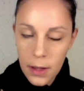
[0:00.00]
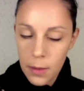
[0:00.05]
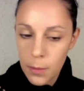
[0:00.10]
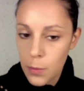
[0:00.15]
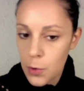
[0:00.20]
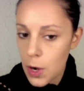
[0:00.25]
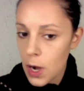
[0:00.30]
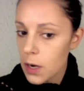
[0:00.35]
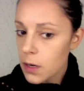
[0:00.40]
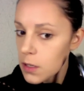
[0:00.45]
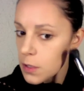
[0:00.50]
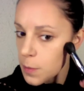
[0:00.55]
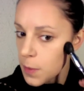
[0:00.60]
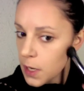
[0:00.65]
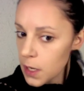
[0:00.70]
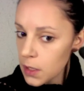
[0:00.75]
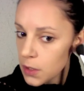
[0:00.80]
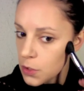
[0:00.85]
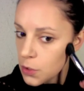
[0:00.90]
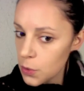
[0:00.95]
brush, but
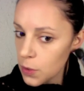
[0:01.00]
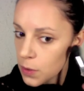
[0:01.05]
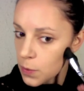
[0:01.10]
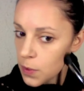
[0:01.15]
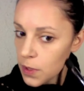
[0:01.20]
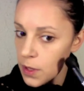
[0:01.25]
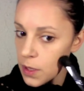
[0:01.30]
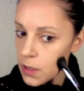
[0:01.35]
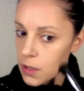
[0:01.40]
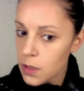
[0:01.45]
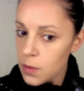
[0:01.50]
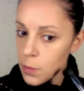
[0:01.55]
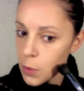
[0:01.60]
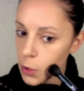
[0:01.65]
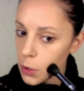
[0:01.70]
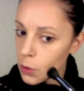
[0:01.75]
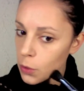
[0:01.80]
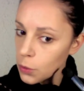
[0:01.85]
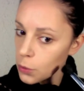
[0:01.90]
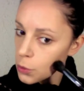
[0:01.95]
I do it with this
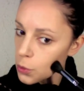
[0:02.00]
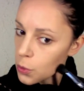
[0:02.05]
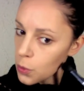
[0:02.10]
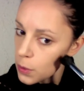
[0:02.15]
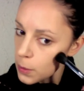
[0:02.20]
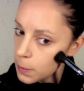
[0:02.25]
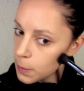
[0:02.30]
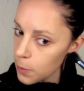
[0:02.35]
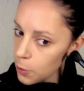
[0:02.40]
small contouring